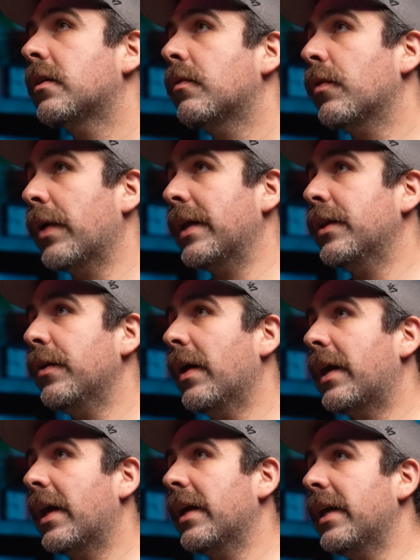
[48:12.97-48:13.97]
What do I have to do?
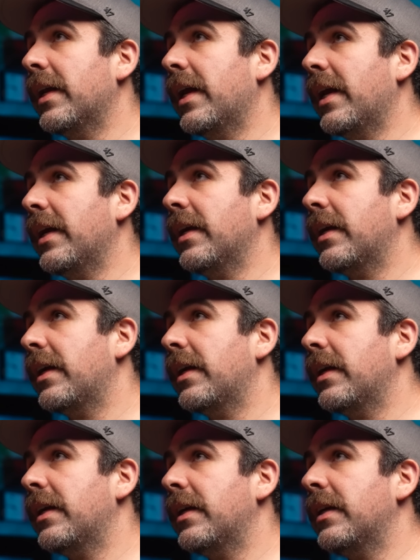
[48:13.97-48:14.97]
I gotta hit a
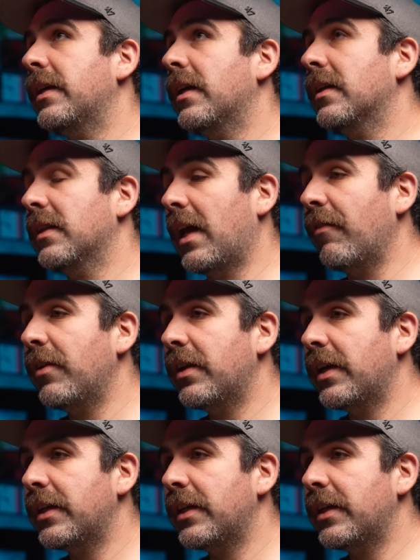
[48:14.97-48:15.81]
11 to